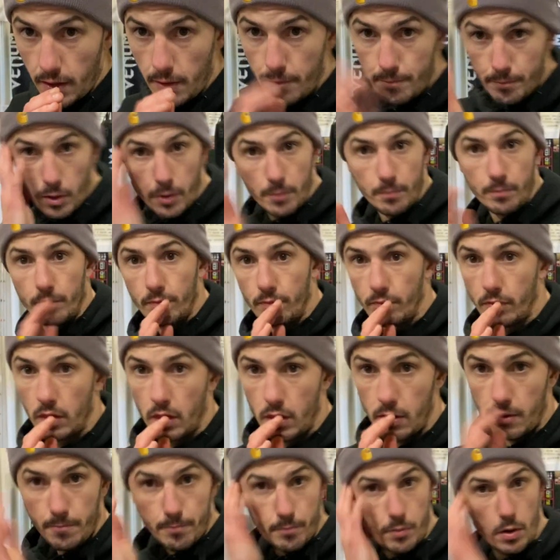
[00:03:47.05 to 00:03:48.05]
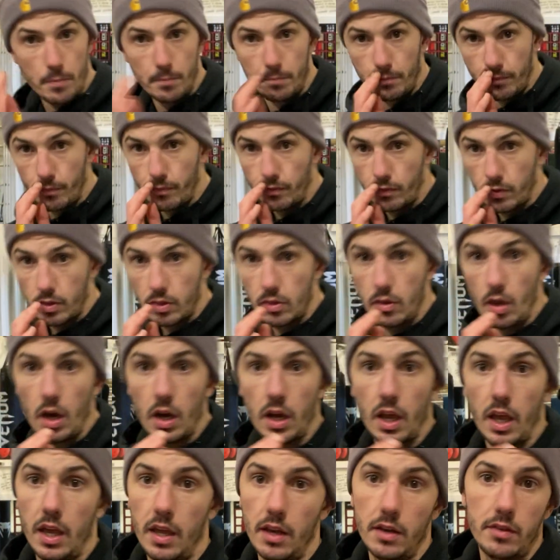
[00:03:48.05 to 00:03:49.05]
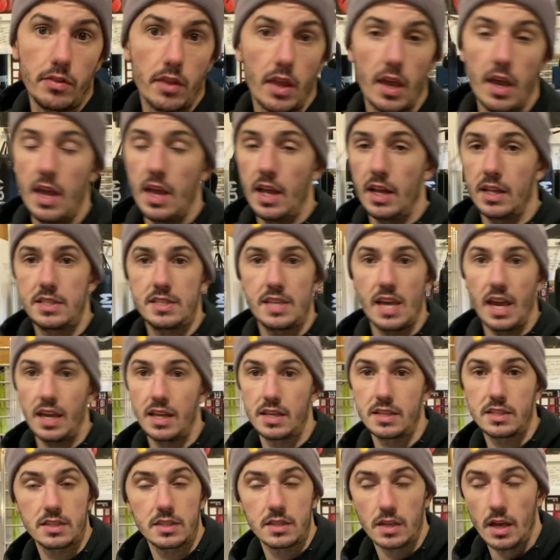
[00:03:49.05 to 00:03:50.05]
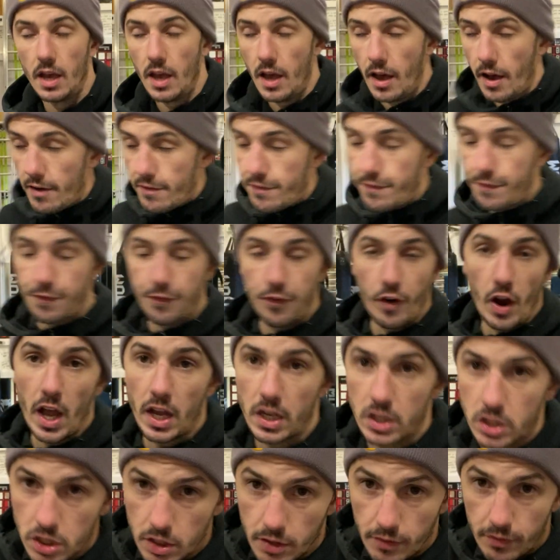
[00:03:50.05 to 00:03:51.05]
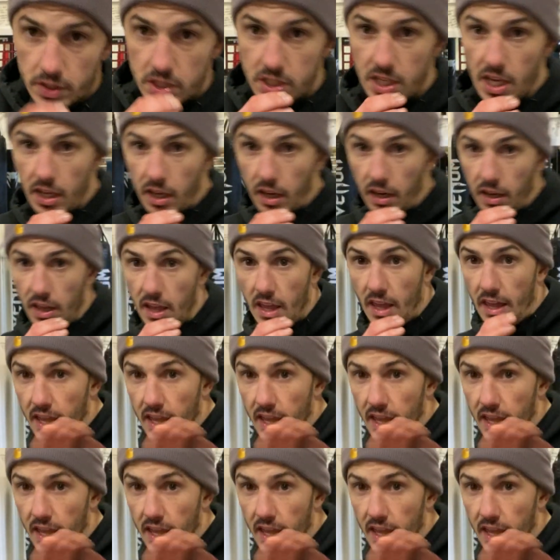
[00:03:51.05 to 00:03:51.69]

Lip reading: Bump, bump, tuck it in. It takes a fraction of a second.